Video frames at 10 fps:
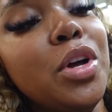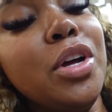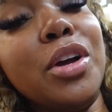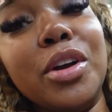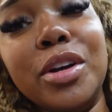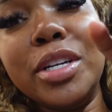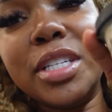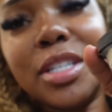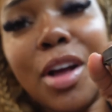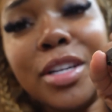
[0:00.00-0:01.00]
cooker
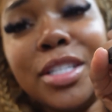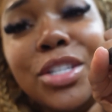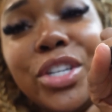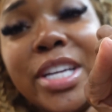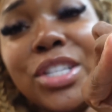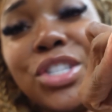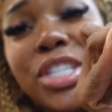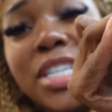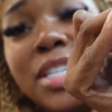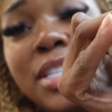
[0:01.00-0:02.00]
sausage and
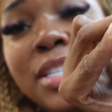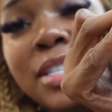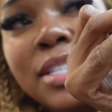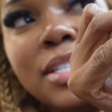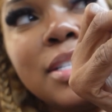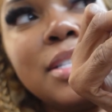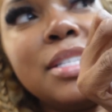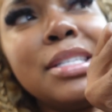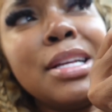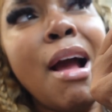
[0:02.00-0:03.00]

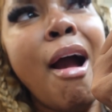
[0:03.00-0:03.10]
cheese.